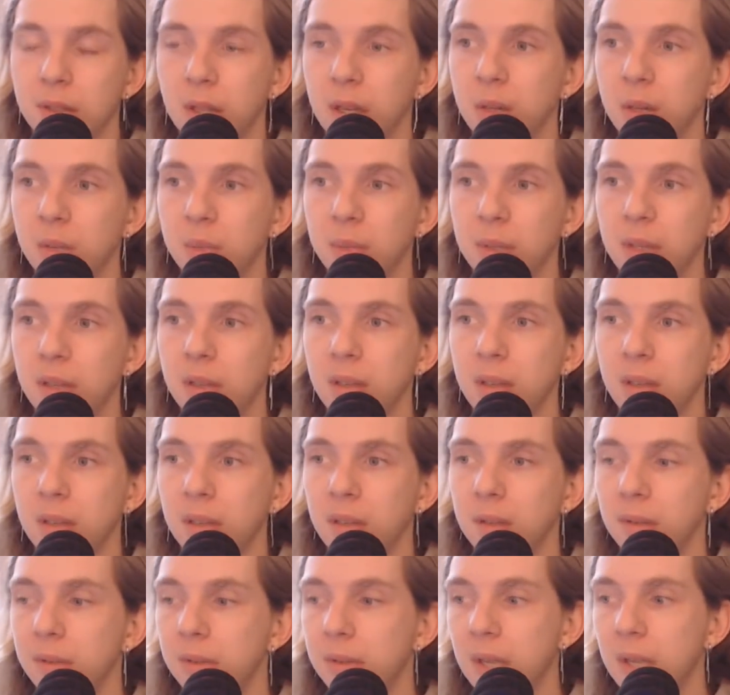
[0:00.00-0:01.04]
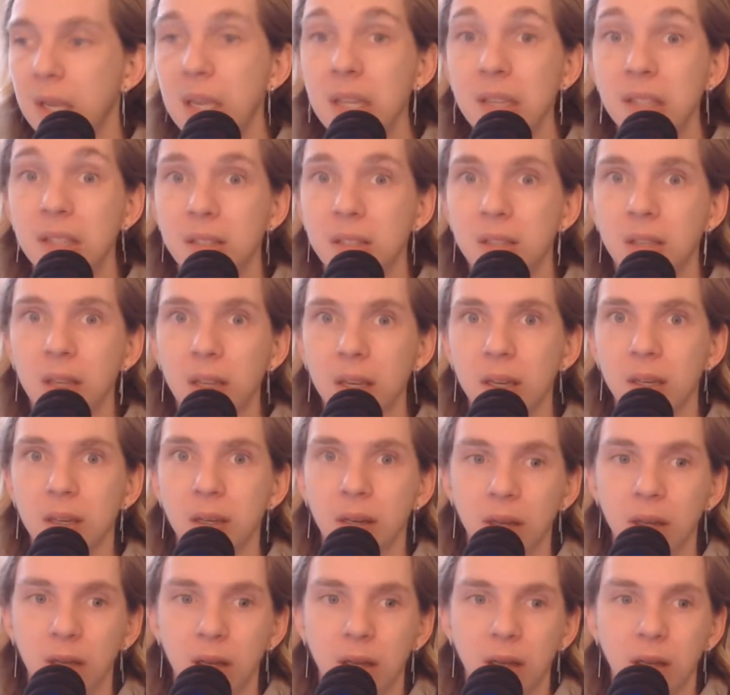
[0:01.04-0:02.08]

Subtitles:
That would be insane.